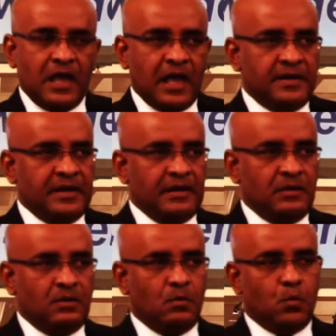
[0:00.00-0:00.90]
And
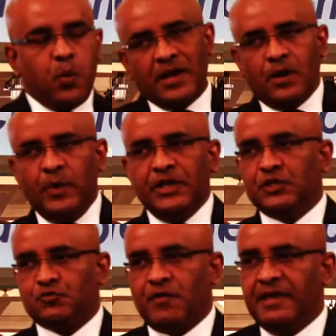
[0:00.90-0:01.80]
what are we
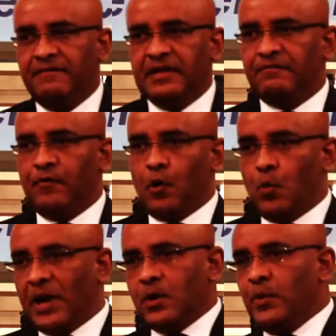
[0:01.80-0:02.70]
striving for?
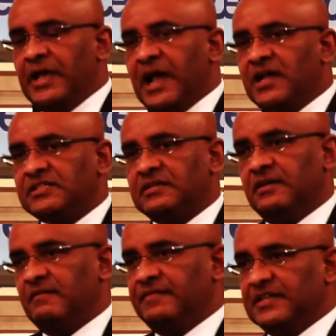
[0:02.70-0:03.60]
What are we
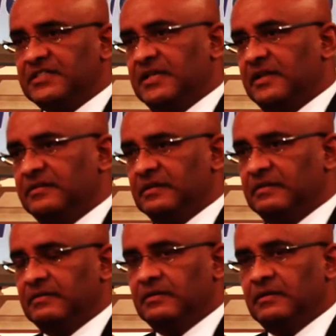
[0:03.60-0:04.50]
asking of this center?
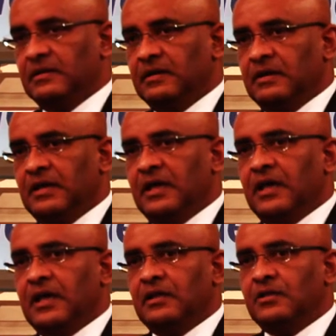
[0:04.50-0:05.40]

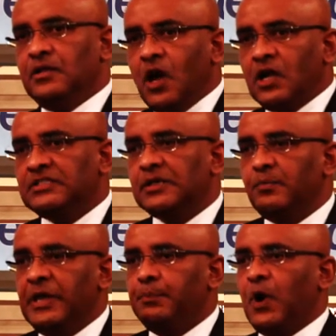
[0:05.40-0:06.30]
Not to
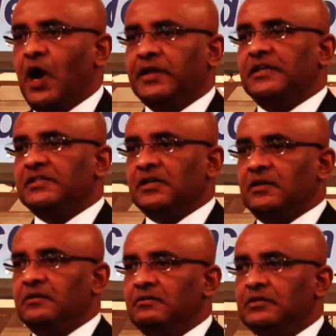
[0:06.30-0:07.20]
be
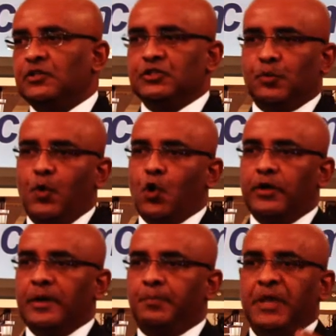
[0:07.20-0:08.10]
partisan to support
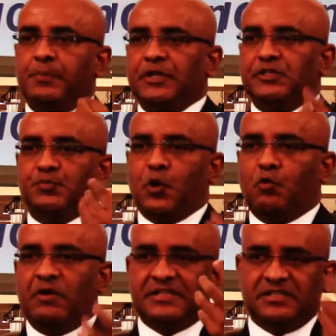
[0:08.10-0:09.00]
the People's
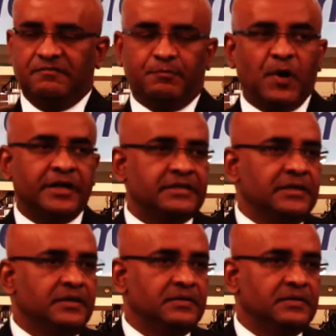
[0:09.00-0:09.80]
Progressive Party,